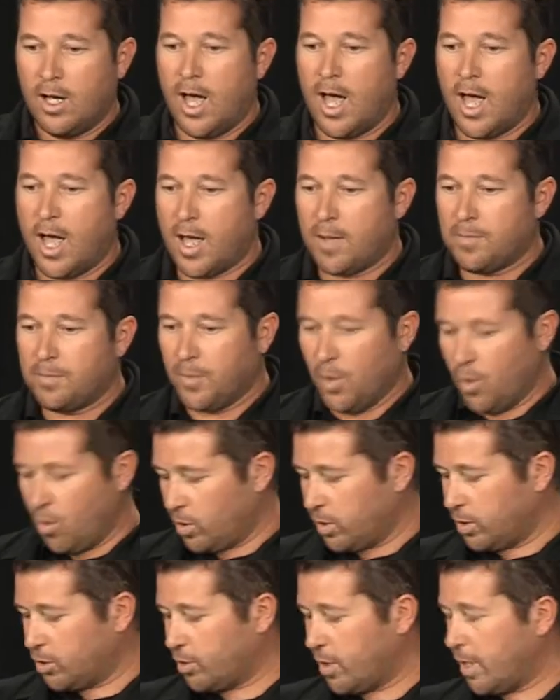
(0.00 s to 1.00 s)
Um,
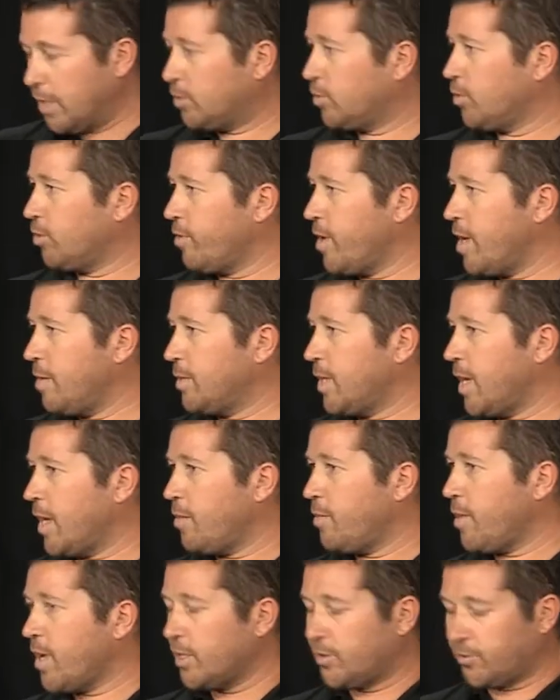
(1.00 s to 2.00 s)
Auckland Transport RAM
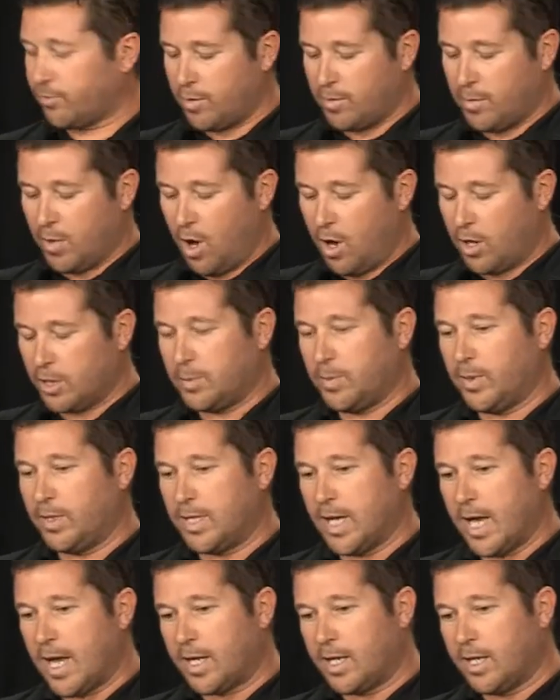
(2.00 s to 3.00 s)
database, from
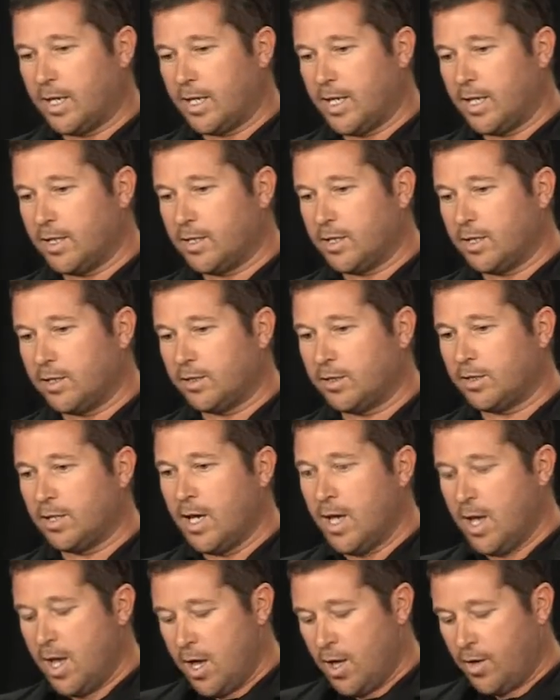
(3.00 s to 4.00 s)
high-speed data collectors
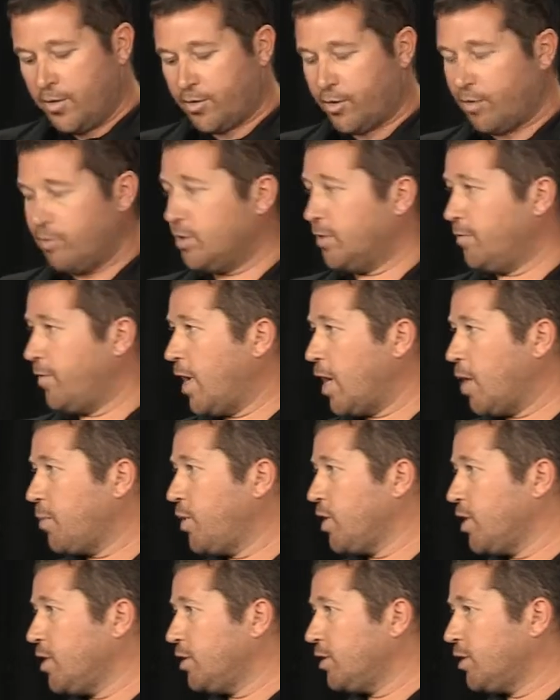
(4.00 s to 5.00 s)
through
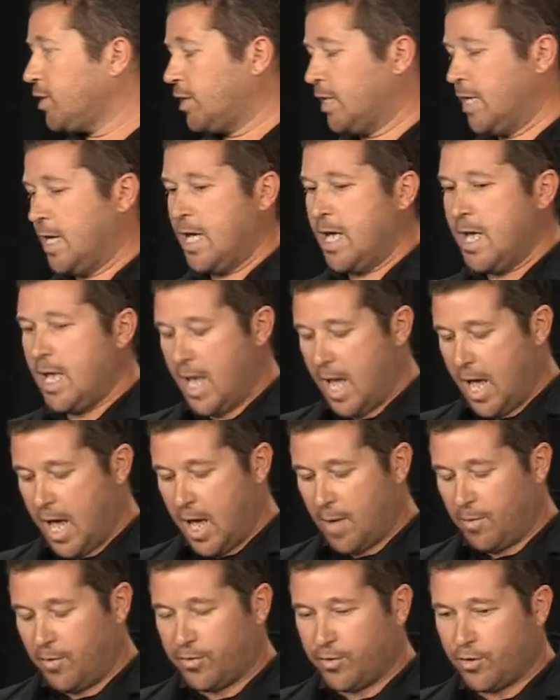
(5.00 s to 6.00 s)
developers,
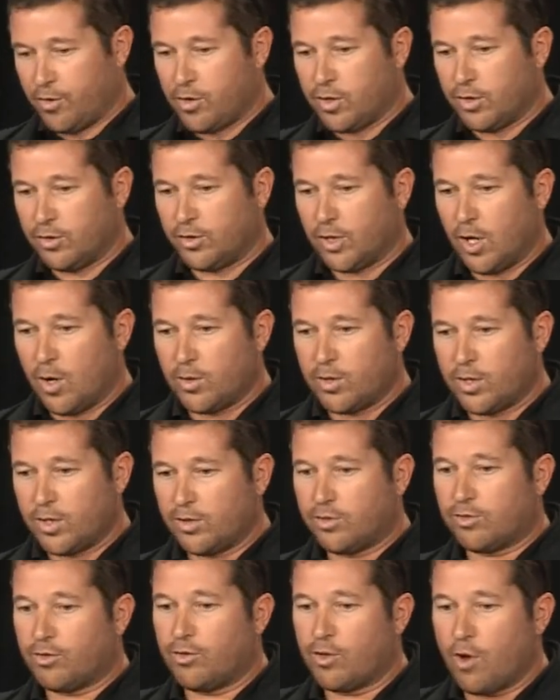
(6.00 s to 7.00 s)
um, through
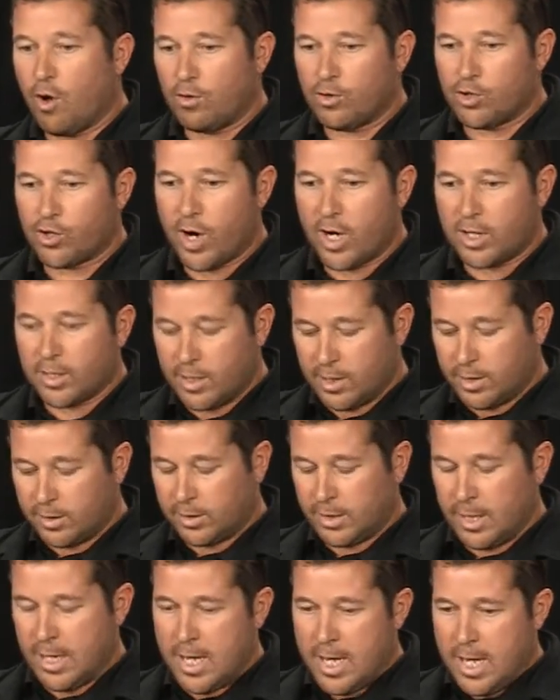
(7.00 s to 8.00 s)
consultants, through
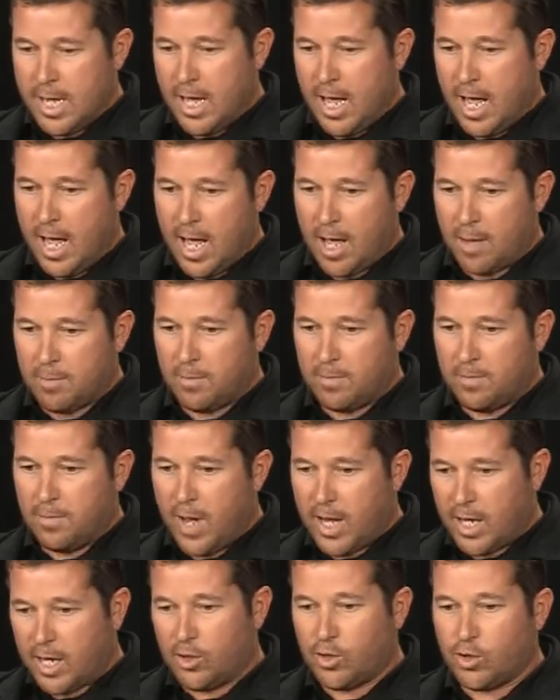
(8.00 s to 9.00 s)
contractors, um,
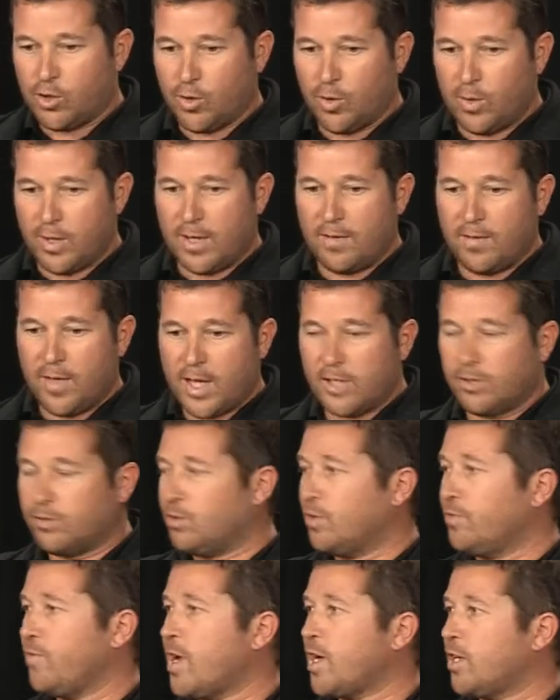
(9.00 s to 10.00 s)
making sure that they
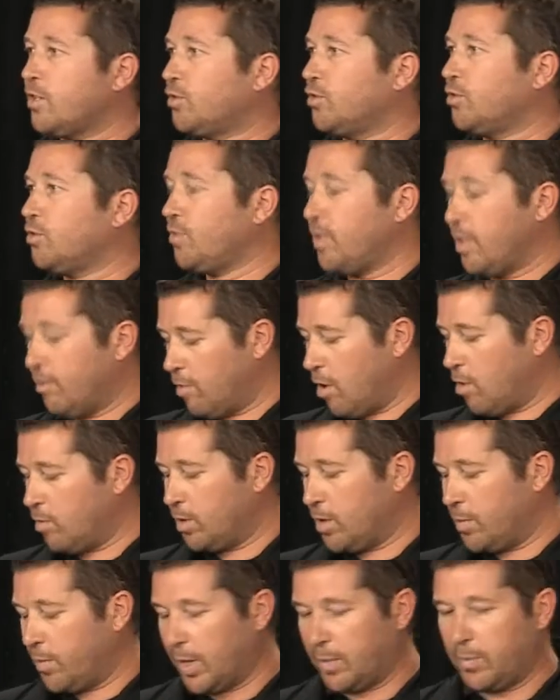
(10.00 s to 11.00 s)
sort of understood their role
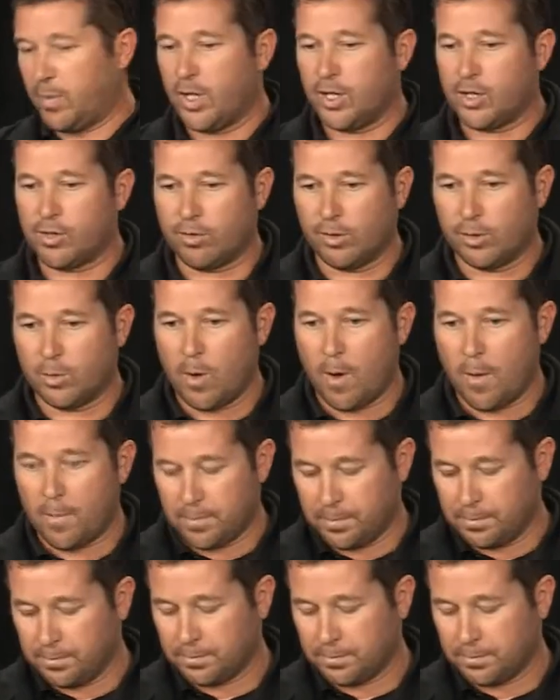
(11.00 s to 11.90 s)
in the big picture as well.